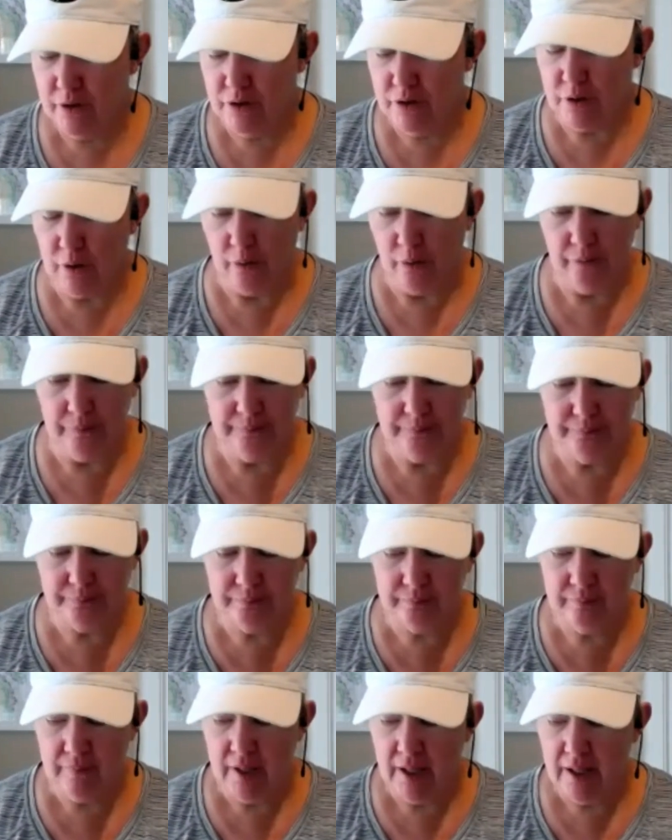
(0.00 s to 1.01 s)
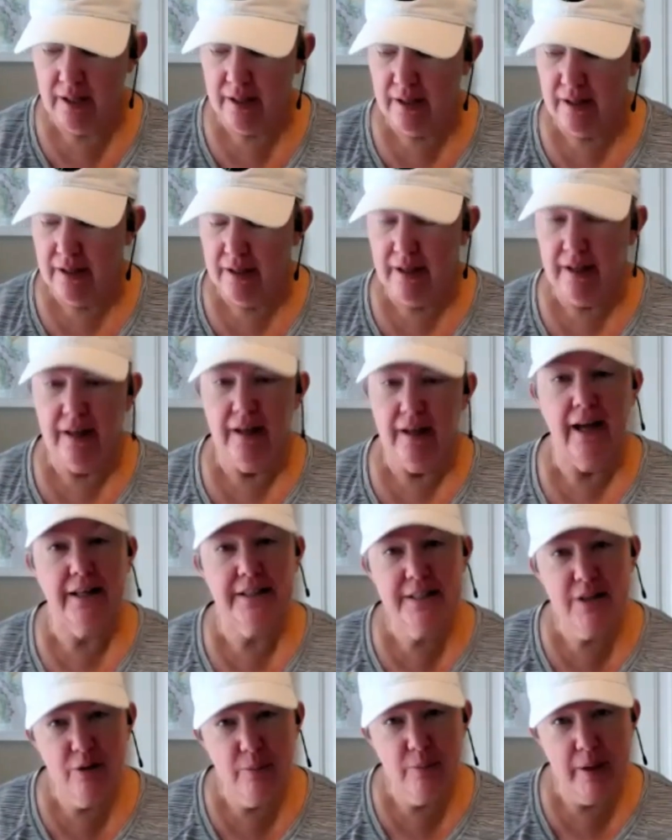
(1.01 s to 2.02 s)
So
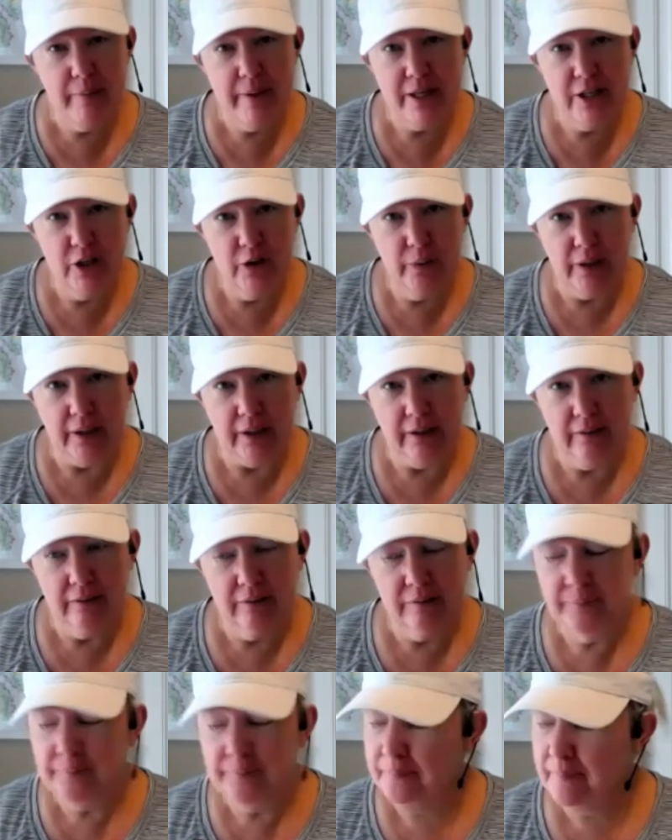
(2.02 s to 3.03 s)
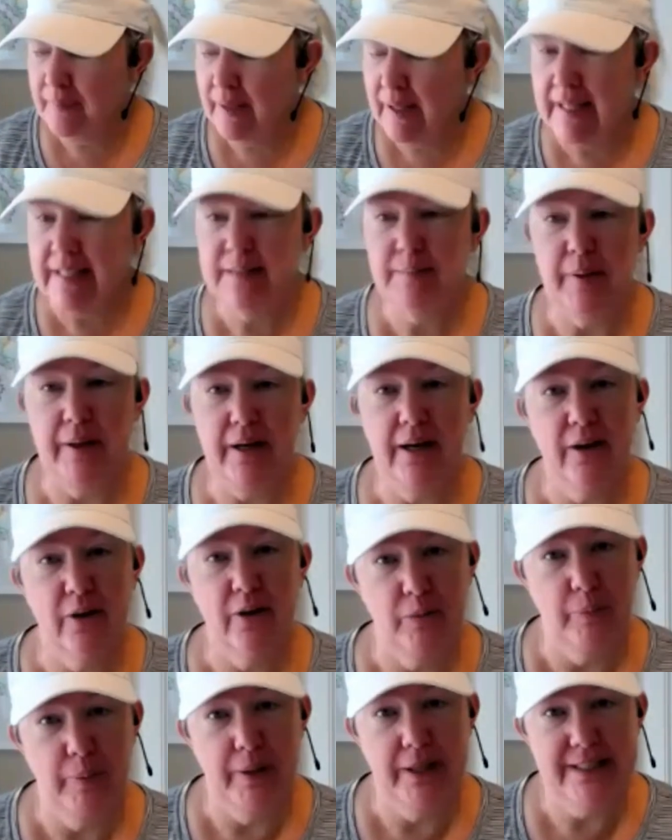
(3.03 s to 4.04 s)
how's everybody been doing? It's been
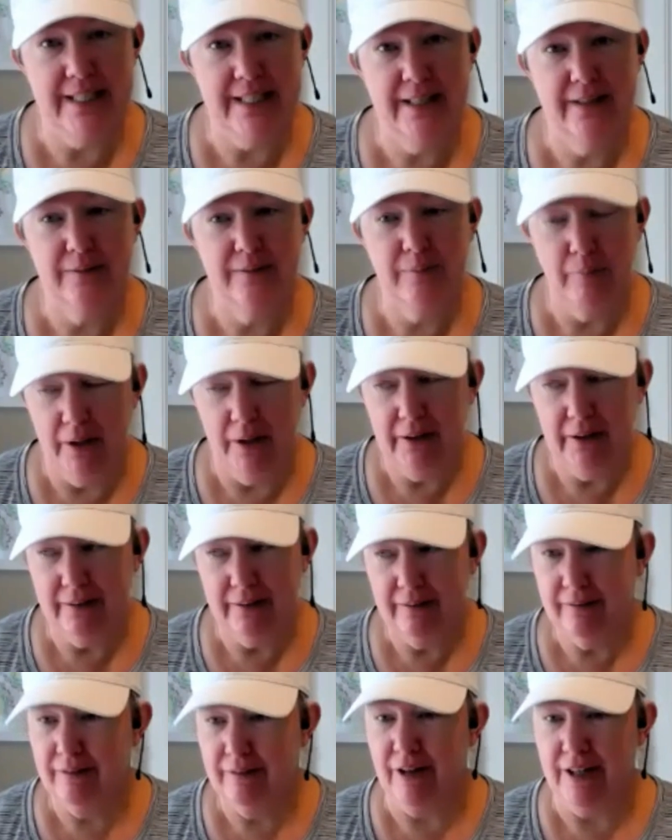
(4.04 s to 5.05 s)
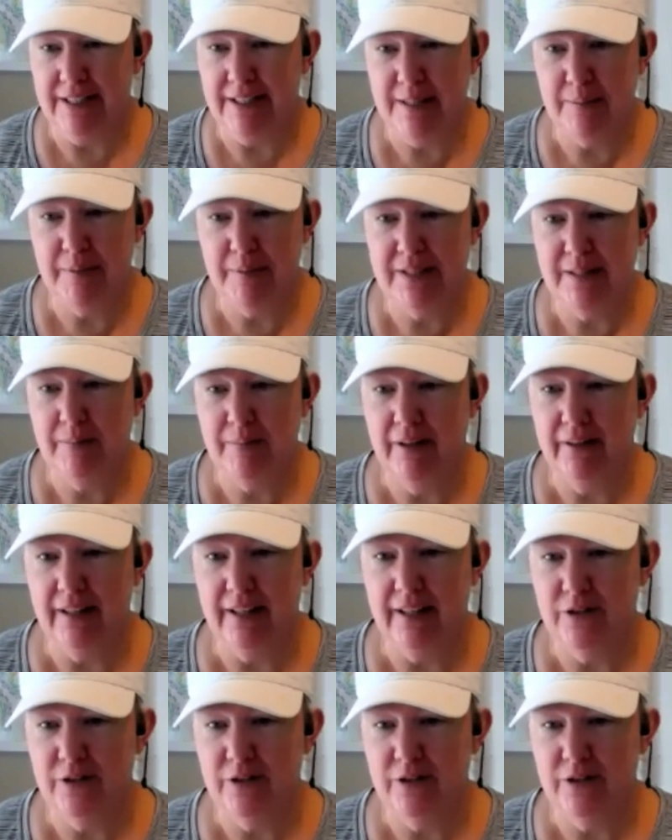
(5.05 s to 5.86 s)
another busy month, crazy busy month